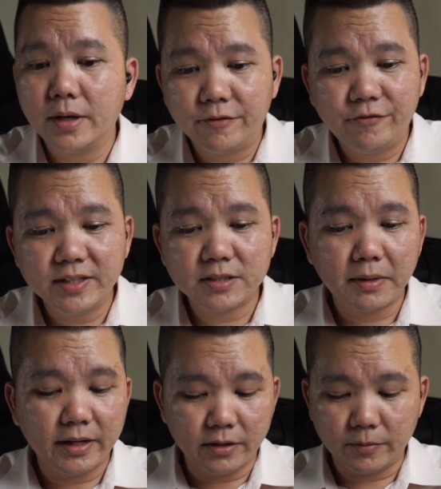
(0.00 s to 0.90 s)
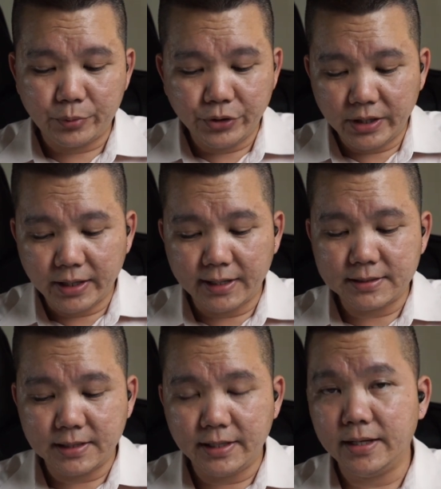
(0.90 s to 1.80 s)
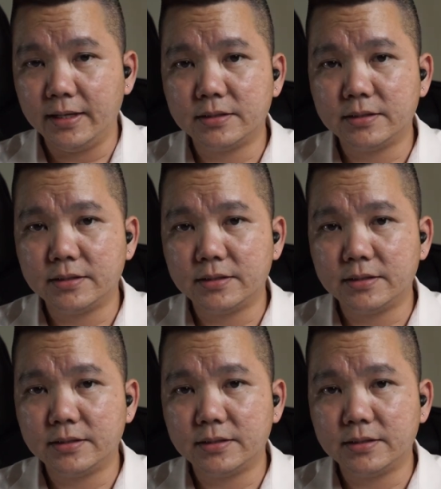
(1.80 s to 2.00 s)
It fits my ear pretty nicely.